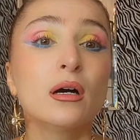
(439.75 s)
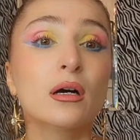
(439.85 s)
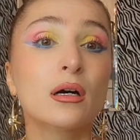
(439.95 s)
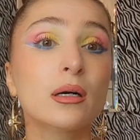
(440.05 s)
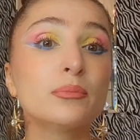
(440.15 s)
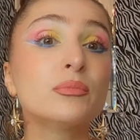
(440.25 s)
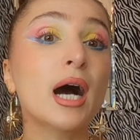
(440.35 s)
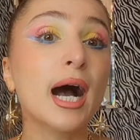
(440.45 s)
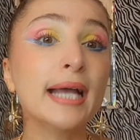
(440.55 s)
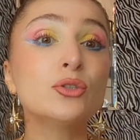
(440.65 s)

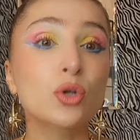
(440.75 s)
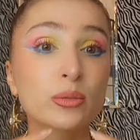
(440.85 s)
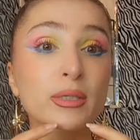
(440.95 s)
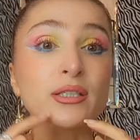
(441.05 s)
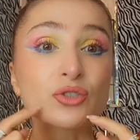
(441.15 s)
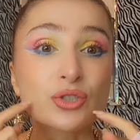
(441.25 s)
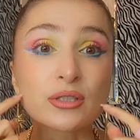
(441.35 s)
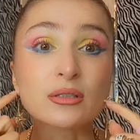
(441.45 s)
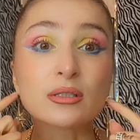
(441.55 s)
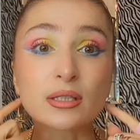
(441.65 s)
I normally
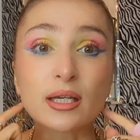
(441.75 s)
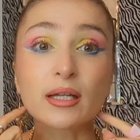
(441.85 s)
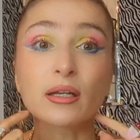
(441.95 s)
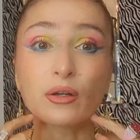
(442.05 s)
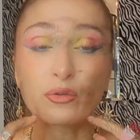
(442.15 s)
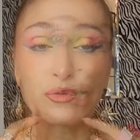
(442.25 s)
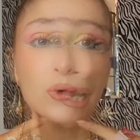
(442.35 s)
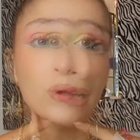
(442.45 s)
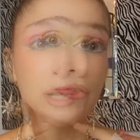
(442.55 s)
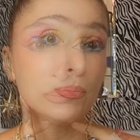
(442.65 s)
treat this area because
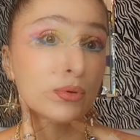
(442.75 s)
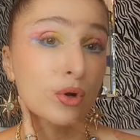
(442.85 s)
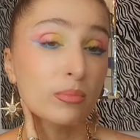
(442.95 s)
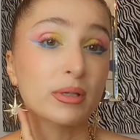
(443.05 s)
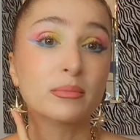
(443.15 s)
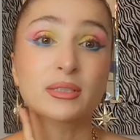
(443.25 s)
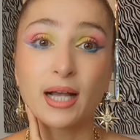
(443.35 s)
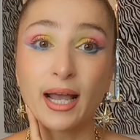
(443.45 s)
I have problems.